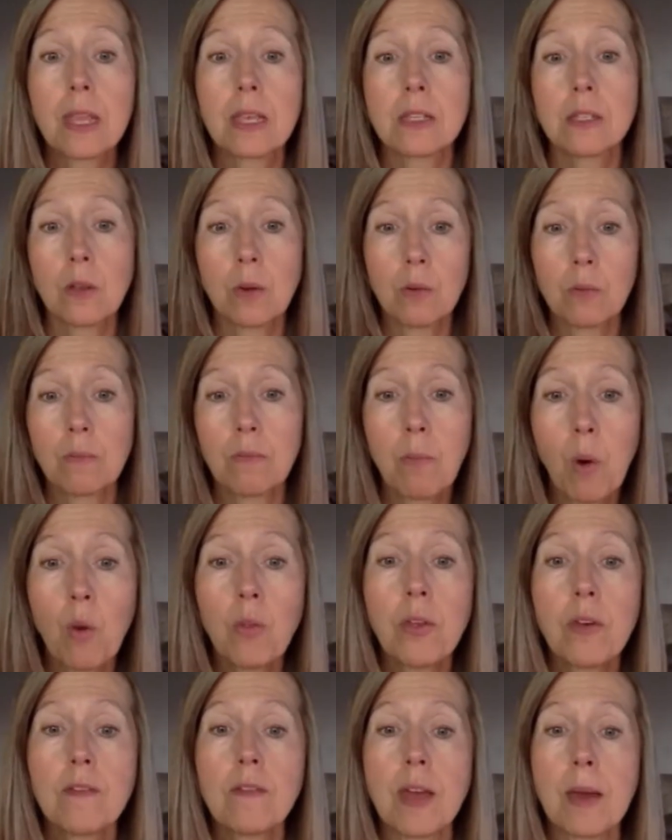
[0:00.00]
So
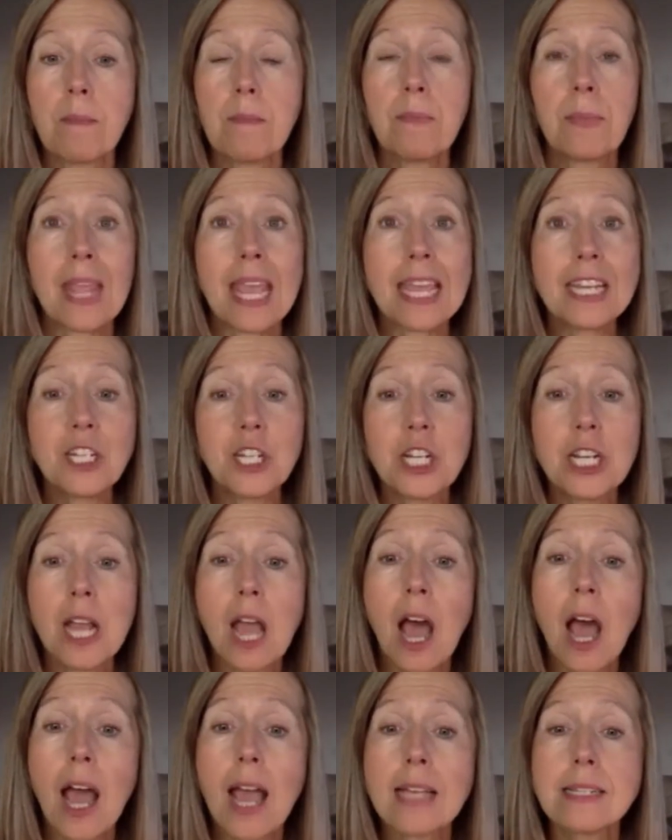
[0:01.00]
both of them, itchy
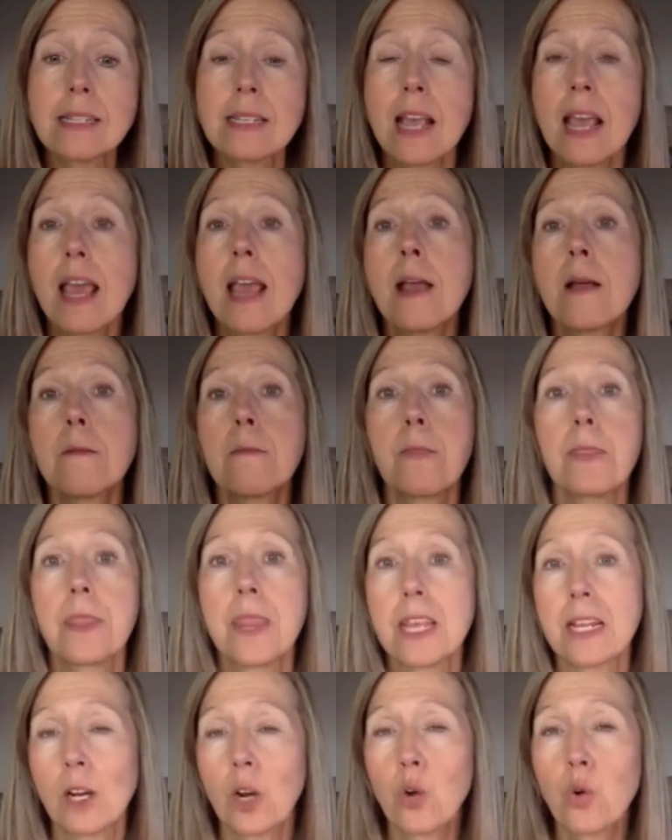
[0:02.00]
eyes.
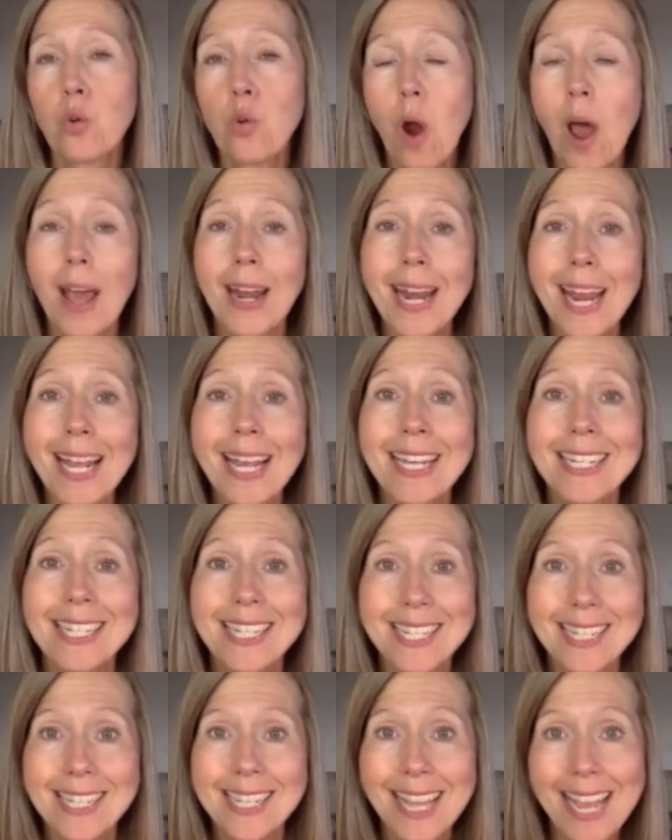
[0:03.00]
The chronic
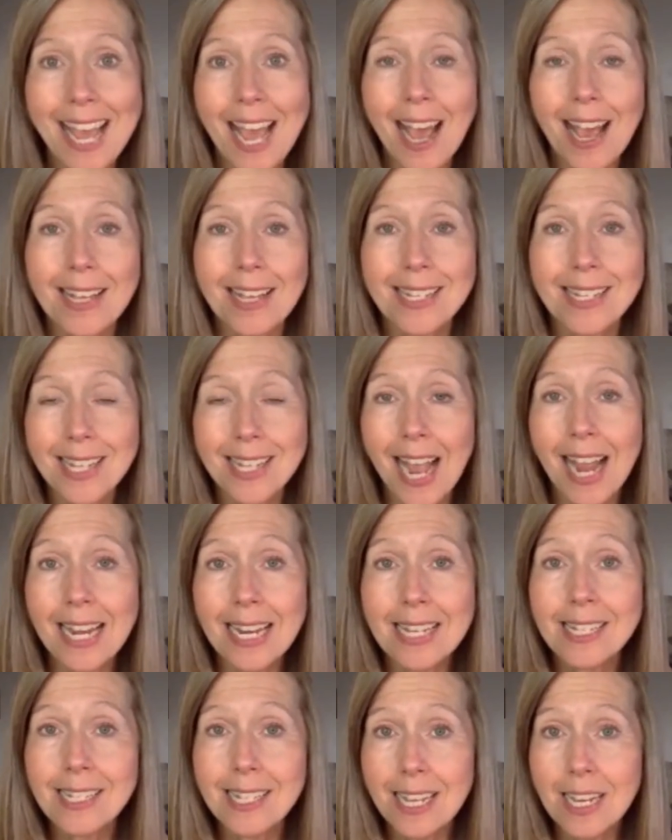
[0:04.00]

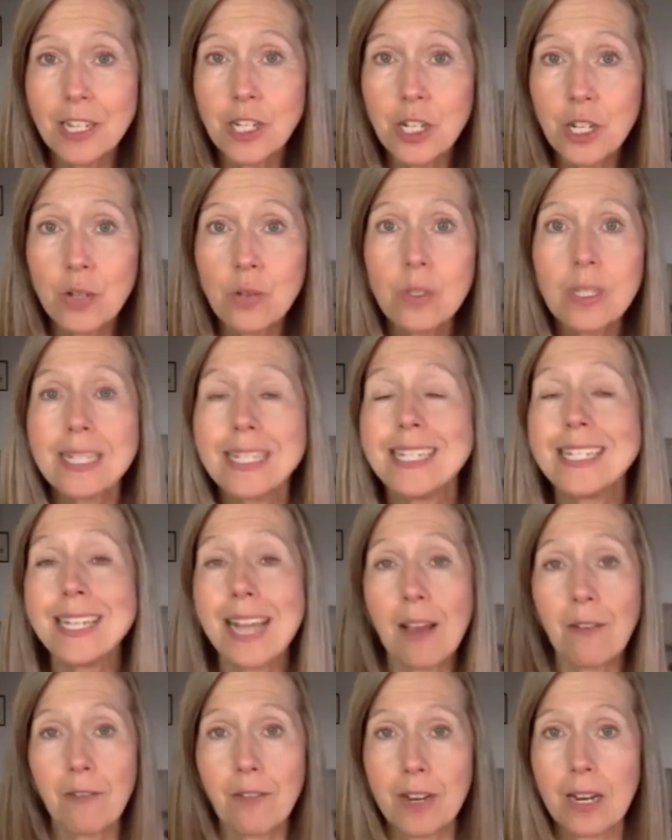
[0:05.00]
sinus issues
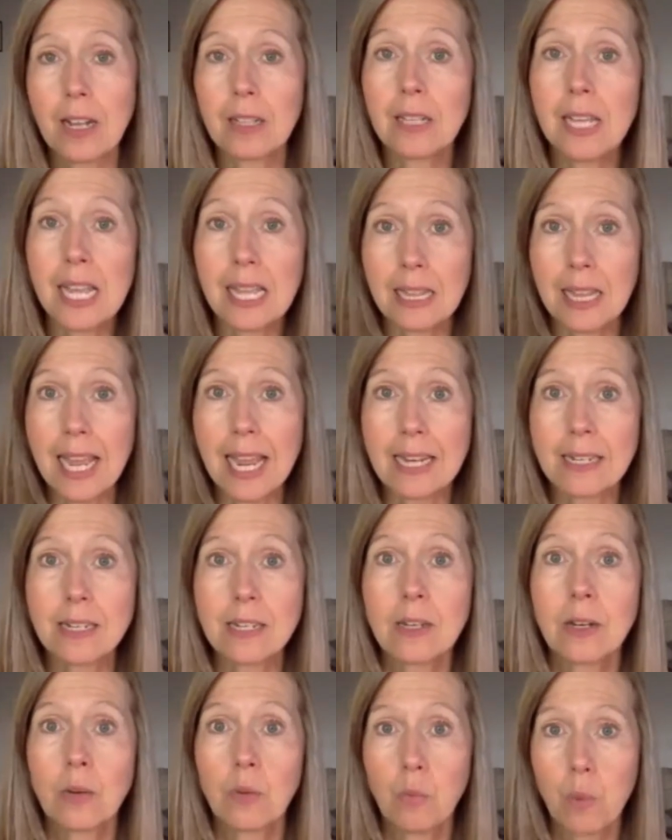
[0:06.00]
definitely linked
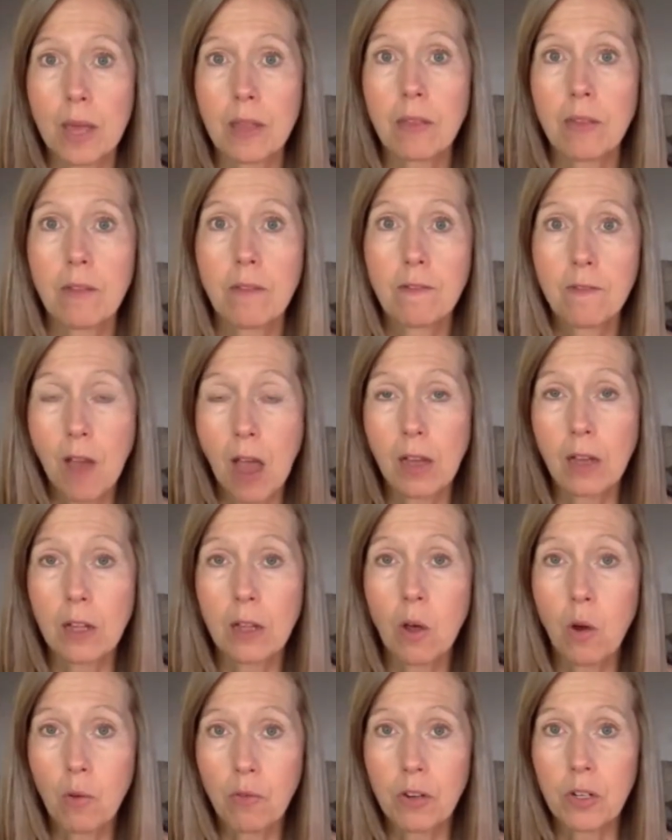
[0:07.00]
with
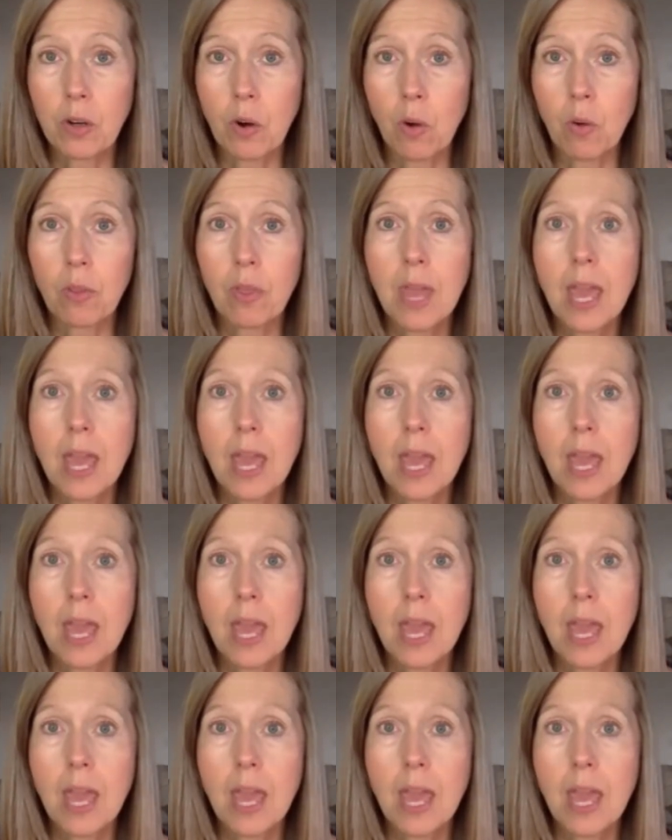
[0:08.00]
fungal overgrowth.